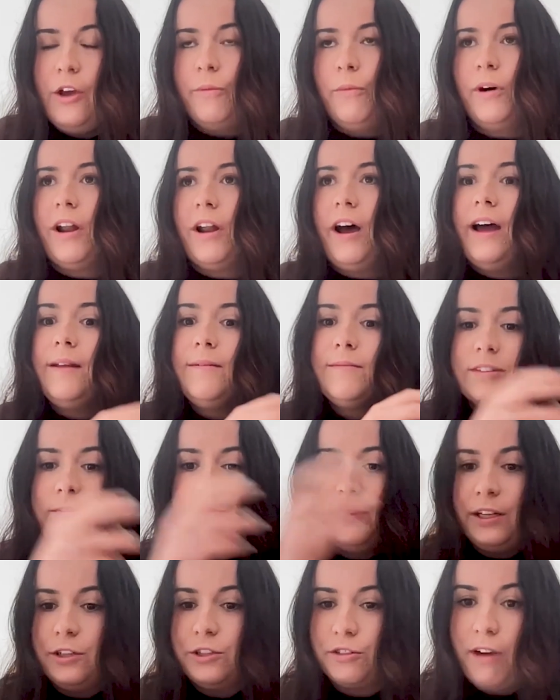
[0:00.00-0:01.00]
what items are
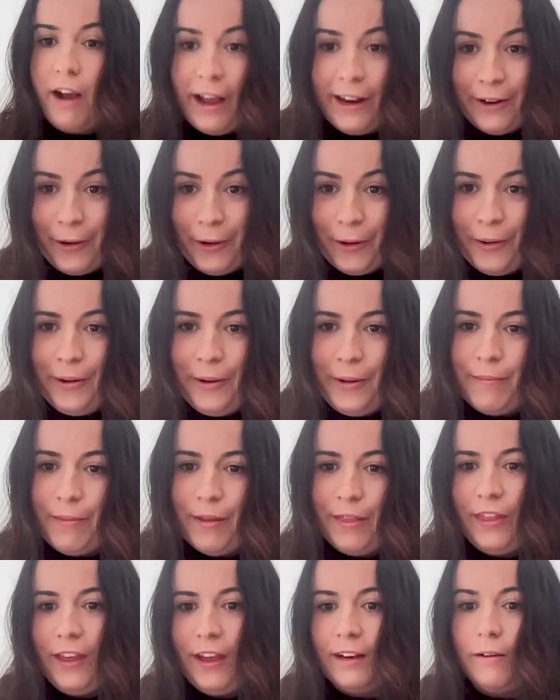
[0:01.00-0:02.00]
being tried on,
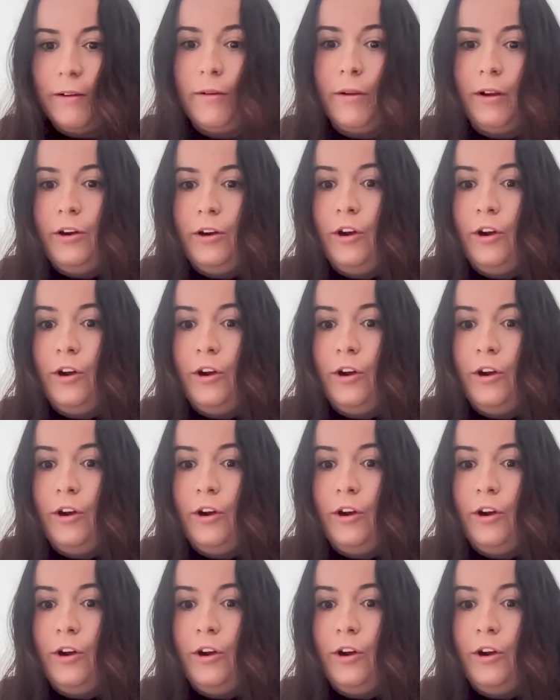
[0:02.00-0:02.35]
but then